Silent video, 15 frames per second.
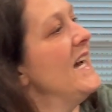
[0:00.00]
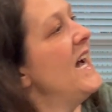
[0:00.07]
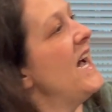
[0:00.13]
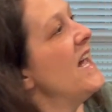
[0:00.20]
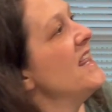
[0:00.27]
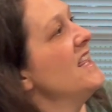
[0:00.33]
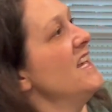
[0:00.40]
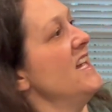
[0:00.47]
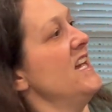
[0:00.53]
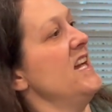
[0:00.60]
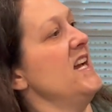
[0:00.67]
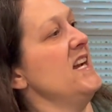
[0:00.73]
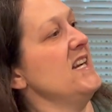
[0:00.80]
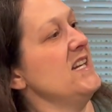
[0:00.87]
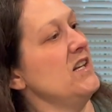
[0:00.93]
And
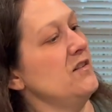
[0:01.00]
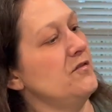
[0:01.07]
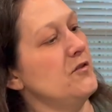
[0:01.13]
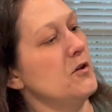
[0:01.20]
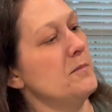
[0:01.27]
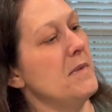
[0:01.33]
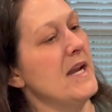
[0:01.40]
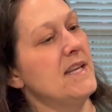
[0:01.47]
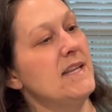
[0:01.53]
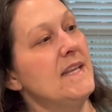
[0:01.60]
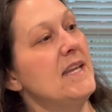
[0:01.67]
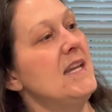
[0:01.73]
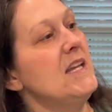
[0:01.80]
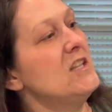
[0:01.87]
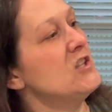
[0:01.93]
then for my
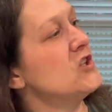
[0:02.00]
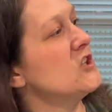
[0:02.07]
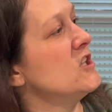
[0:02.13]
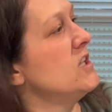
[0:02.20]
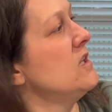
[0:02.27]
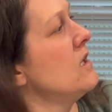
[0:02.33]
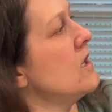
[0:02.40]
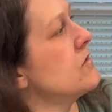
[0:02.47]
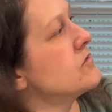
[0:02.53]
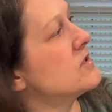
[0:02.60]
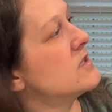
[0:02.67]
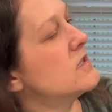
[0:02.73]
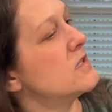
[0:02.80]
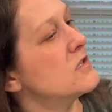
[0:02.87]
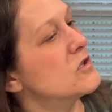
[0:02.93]
niece, she
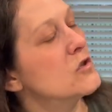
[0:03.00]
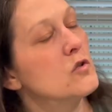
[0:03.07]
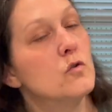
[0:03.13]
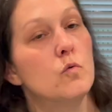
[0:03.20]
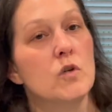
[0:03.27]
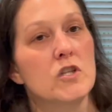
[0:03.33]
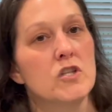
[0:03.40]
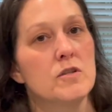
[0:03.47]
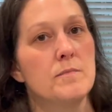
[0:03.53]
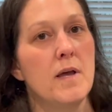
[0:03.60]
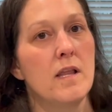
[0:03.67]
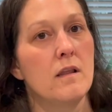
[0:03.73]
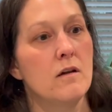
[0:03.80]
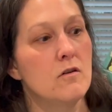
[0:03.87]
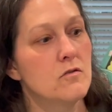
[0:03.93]
loves the
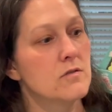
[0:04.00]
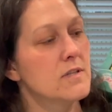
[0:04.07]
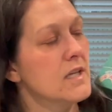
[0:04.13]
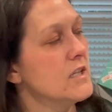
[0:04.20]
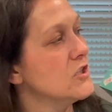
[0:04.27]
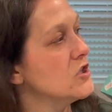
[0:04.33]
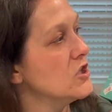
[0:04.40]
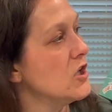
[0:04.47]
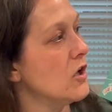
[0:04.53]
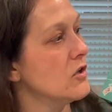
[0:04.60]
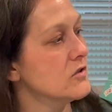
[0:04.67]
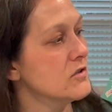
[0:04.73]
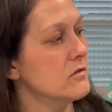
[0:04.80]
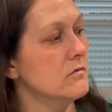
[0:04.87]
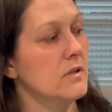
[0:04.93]
Squishmallows and she
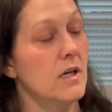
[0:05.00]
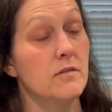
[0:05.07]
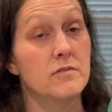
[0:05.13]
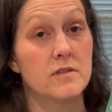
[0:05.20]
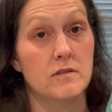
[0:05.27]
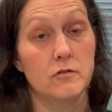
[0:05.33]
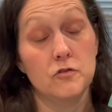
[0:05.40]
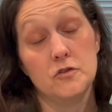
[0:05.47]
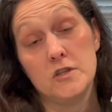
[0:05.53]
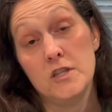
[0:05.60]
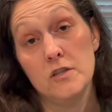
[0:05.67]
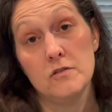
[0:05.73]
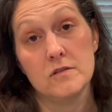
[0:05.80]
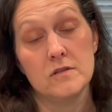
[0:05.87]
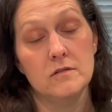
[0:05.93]
also loves, or she
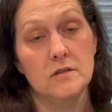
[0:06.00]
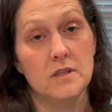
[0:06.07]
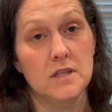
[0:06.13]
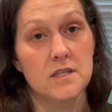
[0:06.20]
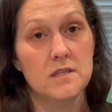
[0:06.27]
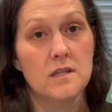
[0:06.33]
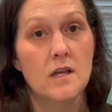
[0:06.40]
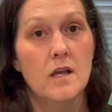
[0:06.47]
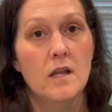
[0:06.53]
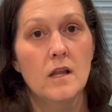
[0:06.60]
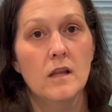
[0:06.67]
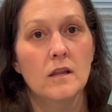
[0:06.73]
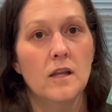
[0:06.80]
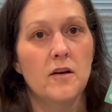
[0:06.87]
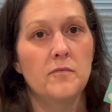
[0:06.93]
used to at least,
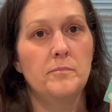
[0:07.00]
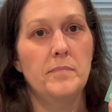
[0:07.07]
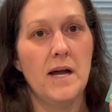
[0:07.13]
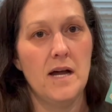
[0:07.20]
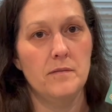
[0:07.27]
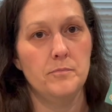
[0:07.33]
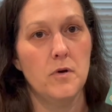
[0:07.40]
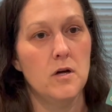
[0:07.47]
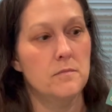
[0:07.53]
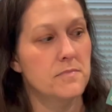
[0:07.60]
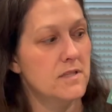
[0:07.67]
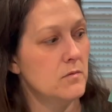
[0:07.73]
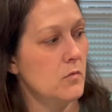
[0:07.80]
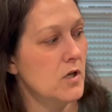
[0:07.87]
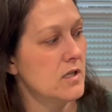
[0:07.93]
love bath bombs
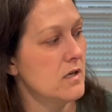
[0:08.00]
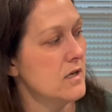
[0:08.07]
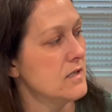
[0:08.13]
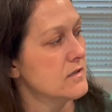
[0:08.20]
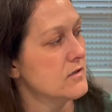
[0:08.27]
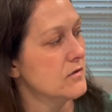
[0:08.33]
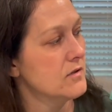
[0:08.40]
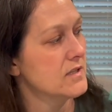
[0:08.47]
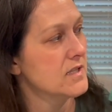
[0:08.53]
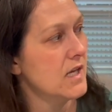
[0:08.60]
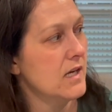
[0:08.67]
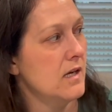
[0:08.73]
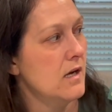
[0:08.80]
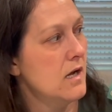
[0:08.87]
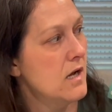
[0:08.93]
and whatnot. So it's
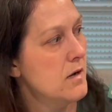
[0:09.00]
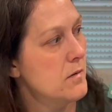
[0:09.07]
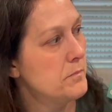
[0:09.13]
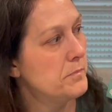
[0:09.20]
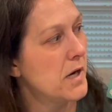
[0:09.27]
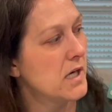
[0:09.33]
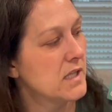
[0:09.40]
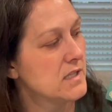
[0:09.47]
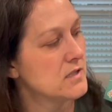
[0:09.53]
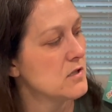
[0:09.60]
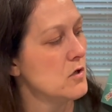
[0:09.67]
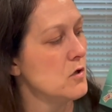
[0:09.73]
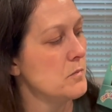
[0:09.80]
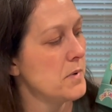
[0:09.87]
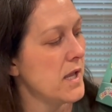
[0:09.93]
like body
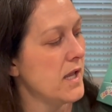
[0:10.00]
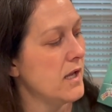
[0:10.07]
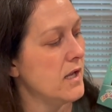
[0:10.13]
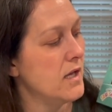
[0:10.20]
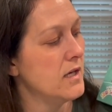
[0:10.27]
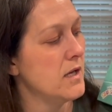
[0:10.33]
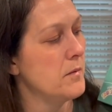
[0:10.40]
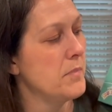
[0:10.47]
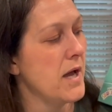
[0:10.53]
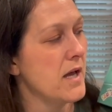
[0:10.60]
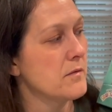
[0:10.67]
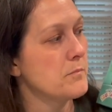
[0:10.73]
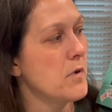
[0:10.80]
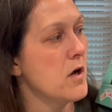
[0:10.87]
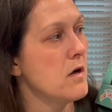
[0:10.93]
soap and a
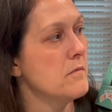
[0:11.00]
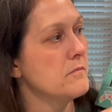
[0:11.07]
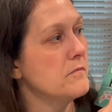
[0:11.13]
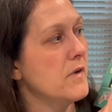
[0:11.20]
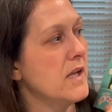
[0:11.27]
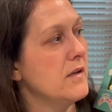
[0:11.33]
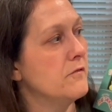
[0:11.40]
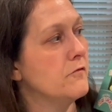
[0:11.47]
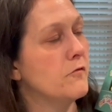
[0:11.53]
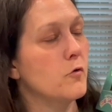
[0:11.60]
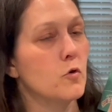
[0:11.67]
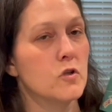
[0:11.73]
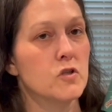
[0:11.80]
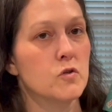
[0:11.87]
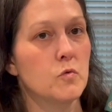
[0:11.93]
bath bomb and
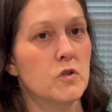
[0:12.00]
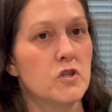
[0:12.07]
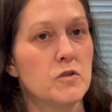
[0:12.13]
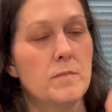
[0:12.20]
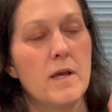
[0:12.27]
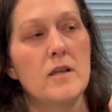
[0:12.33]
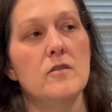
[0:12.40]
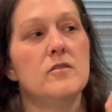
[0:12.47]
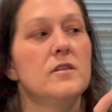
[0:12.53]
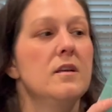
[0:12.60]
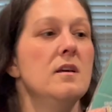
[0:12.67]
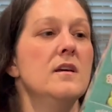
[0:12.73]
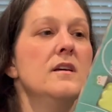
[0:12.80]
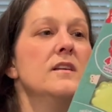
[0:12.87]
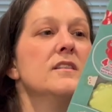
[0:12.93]
four Squishmallows.
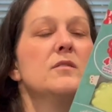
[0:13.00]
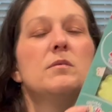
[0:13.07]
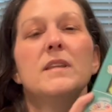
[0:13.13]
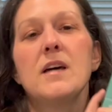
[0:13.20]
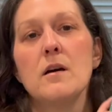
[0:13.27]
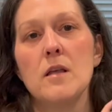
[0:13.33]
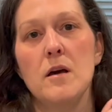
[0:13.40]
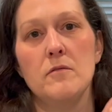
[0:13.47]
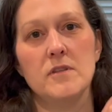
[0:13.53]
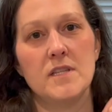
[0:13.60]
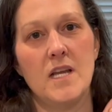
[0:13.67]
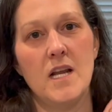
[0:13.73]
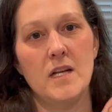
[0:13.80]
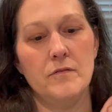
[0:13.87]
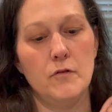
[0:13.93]
So we thought that was
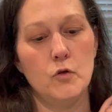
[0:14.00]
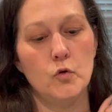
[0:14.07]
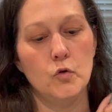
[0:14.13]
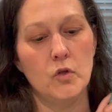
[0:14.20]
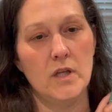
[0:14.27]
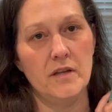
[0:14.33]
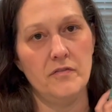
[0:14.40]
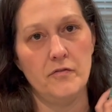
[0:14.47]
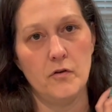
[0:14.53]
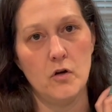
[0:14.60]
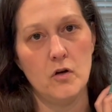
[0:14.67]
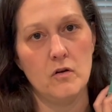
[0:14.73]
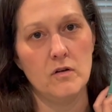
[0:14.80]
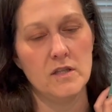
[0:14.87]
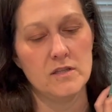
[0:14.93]
kind of a cool gift for
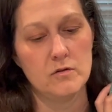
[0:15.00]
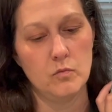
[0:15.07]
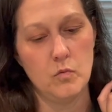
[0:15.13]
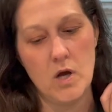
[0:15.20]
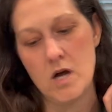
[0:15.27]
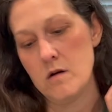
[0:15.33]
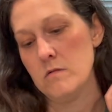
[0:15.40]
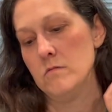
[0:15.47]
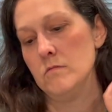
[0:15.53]
her as well.